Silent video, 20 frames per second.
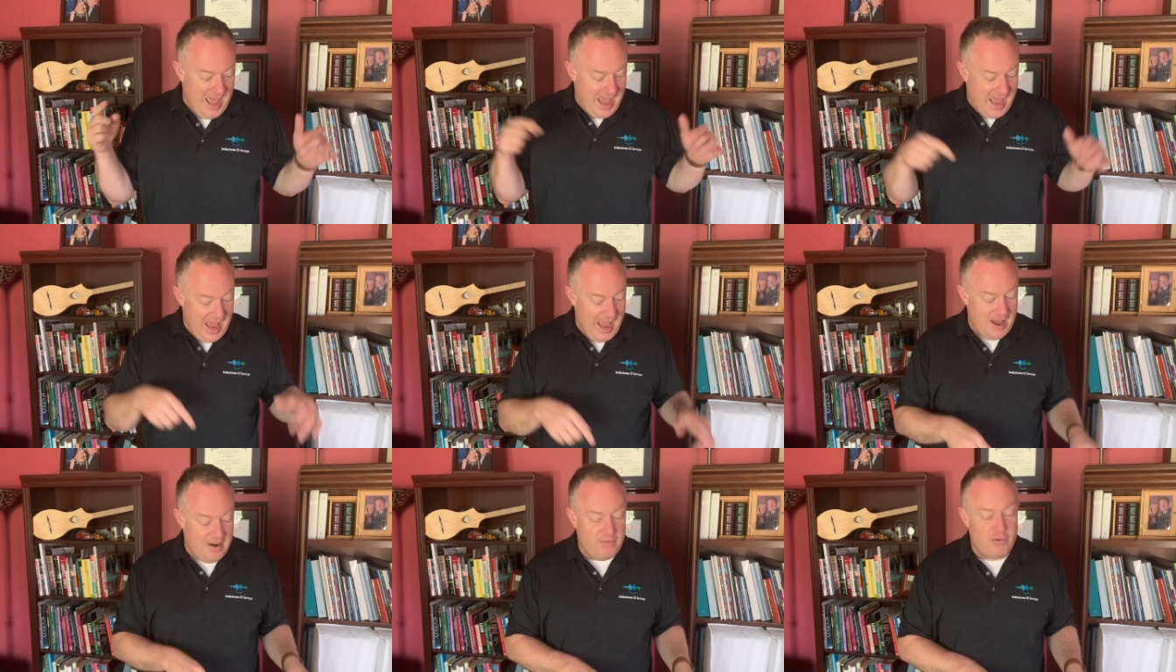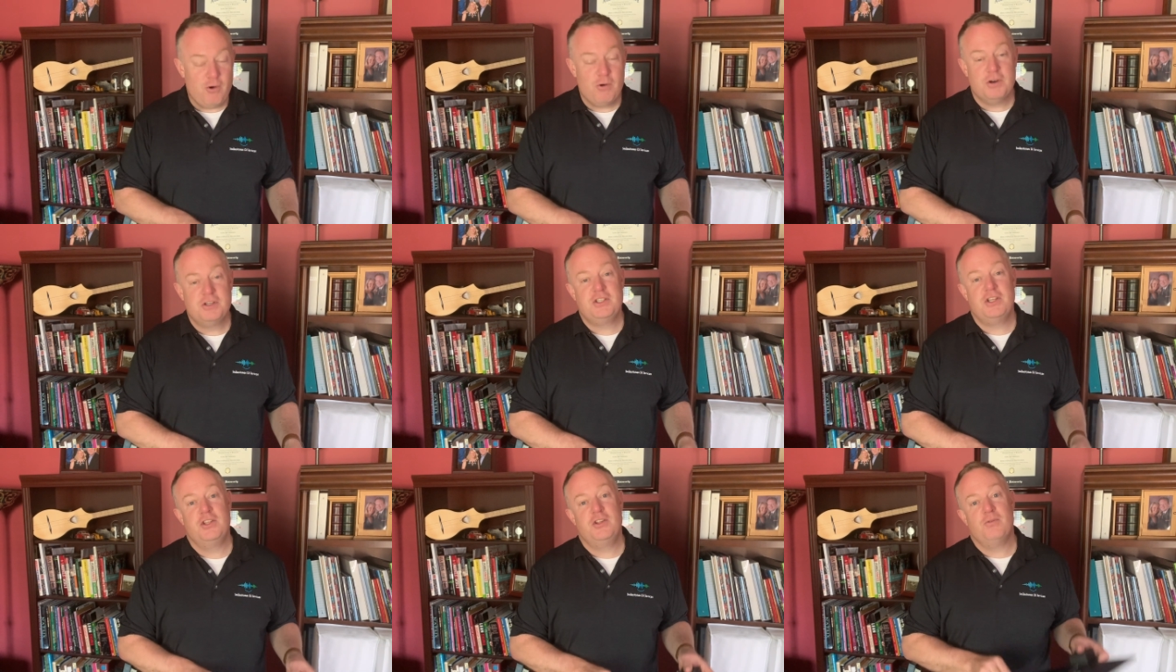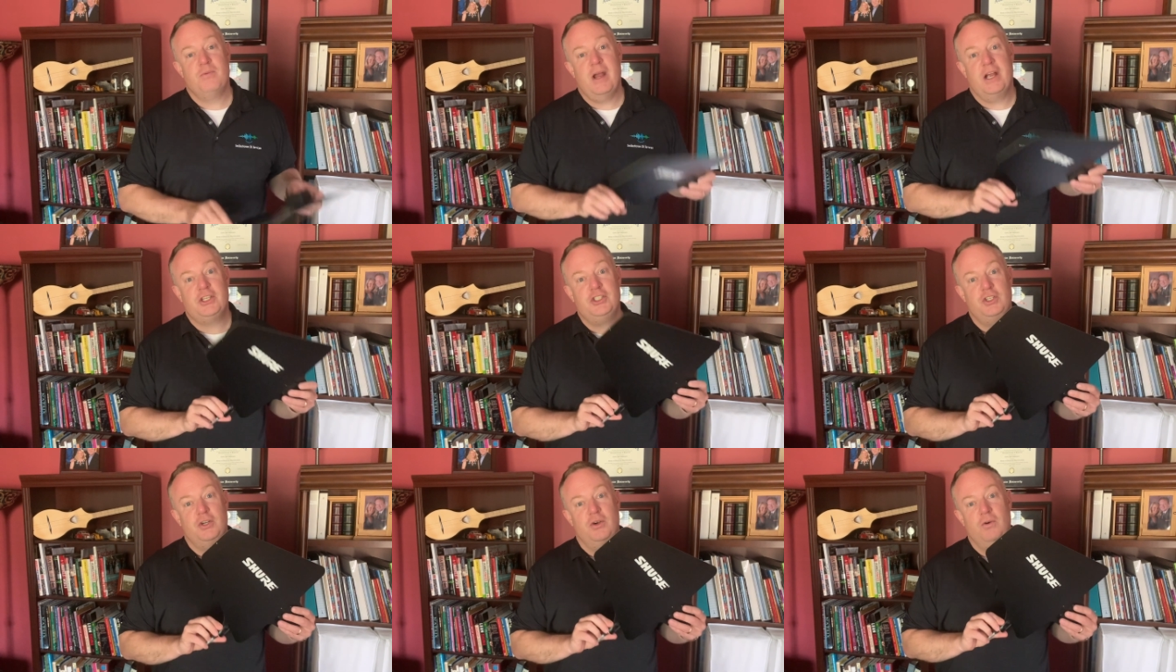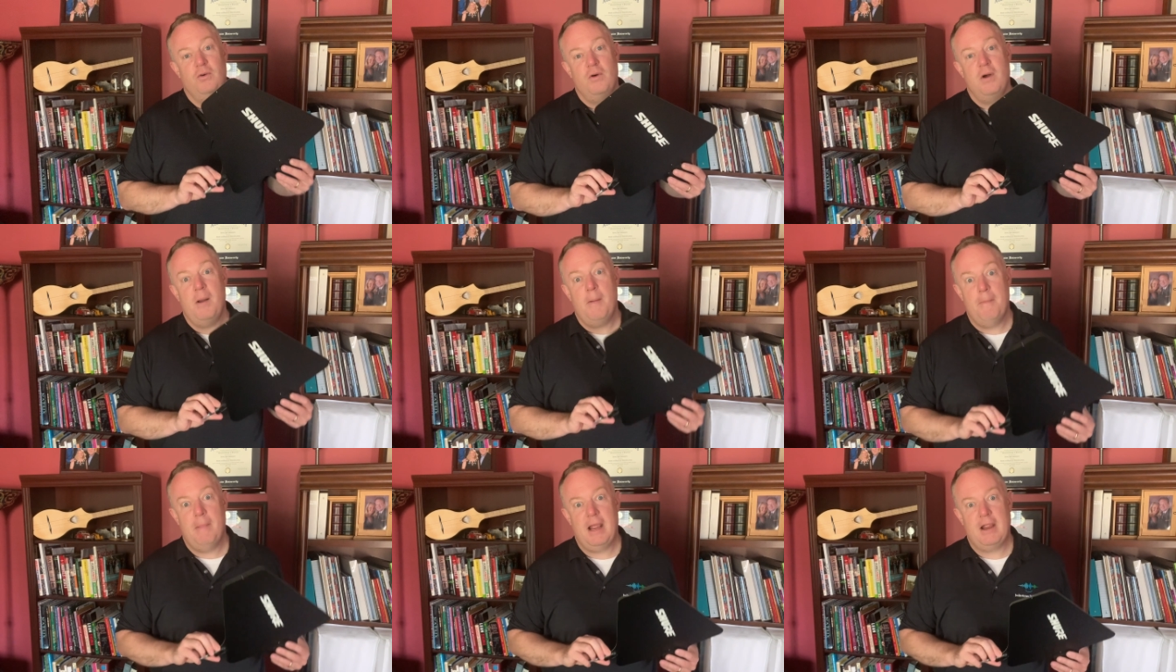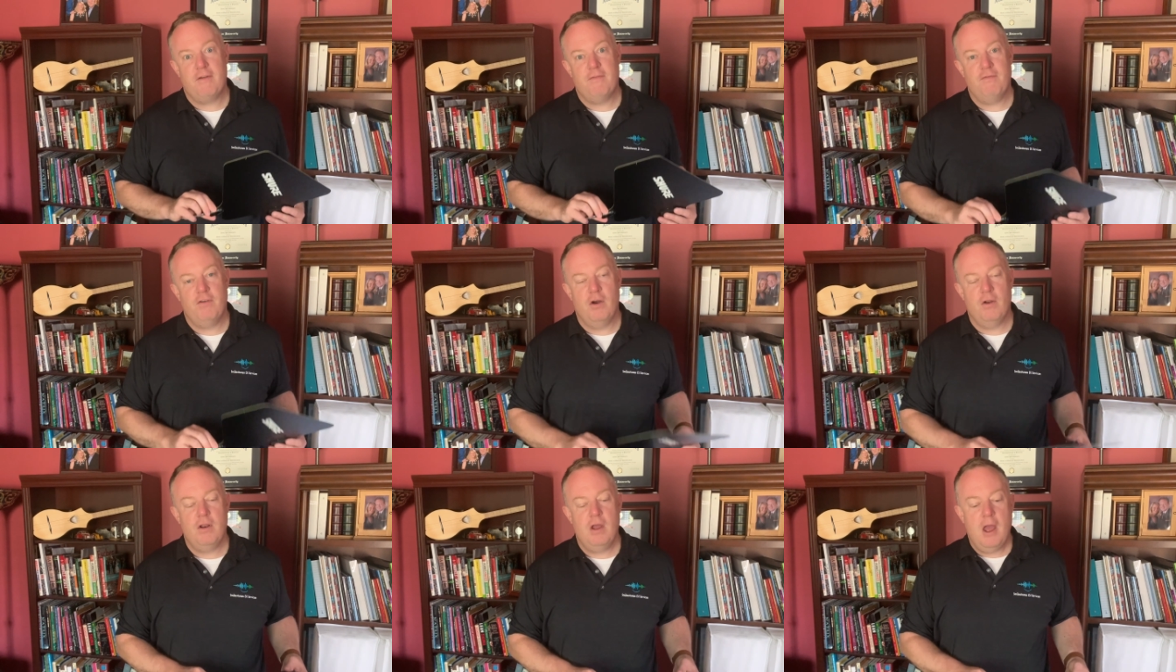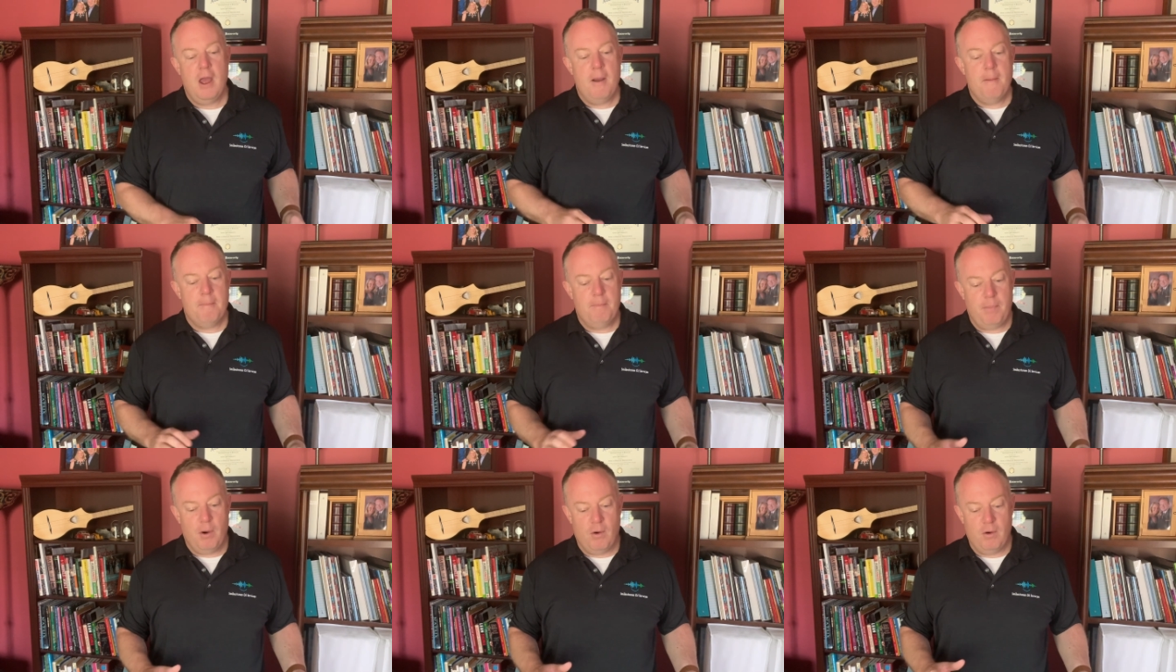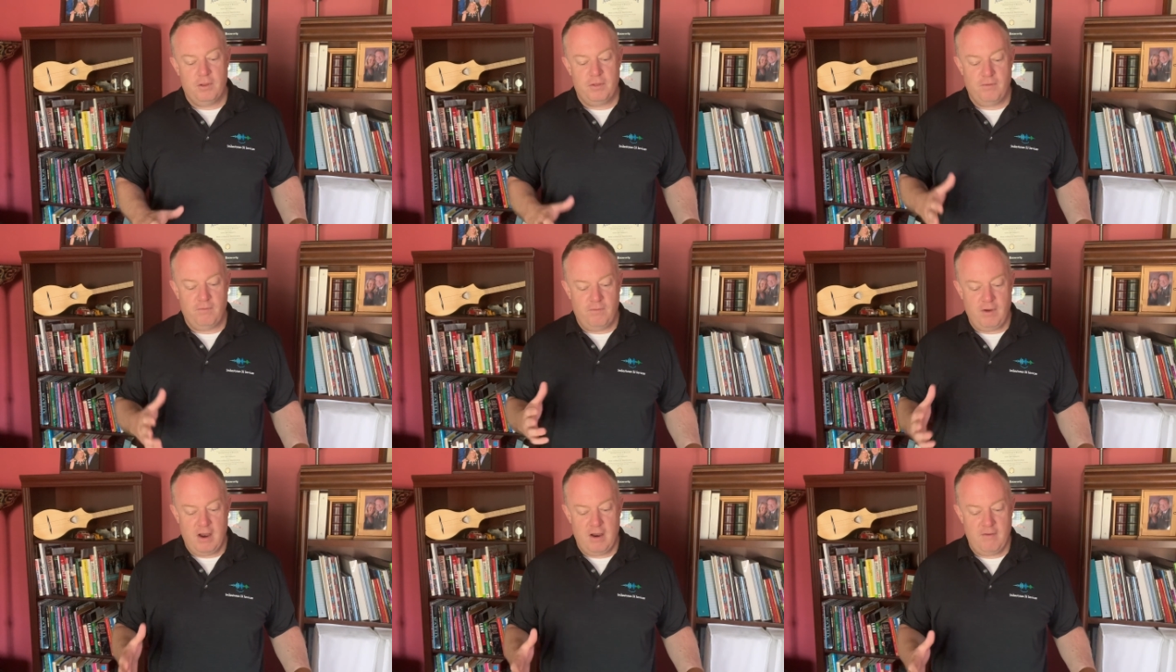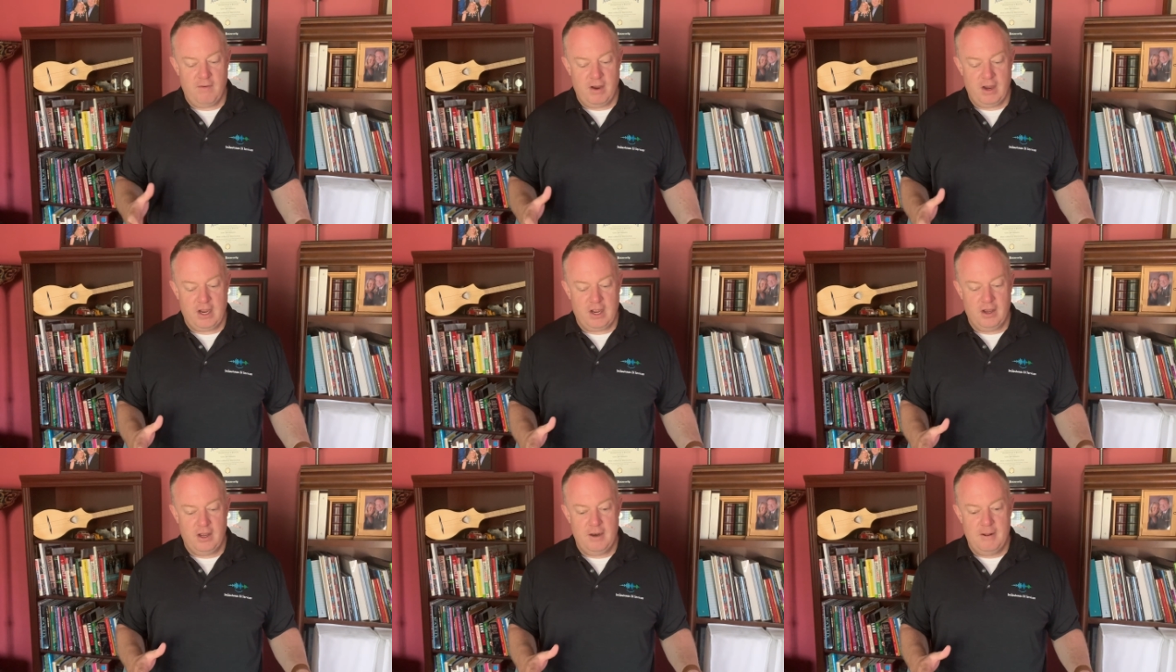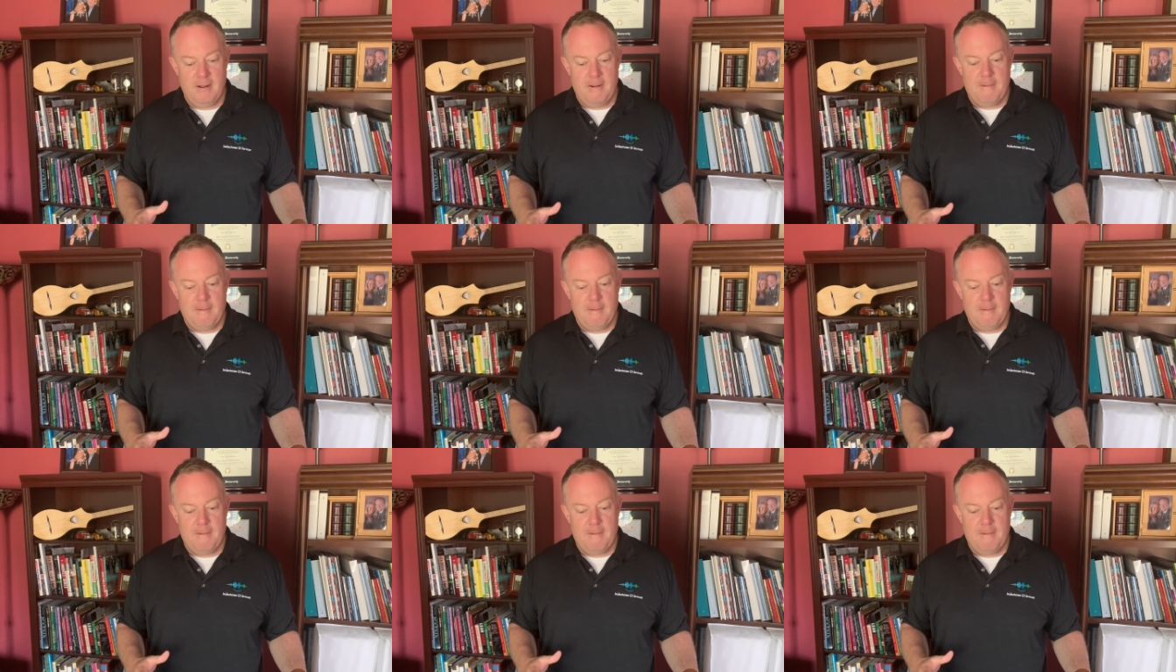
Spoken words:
and of course the directional microphone. Both very, very good.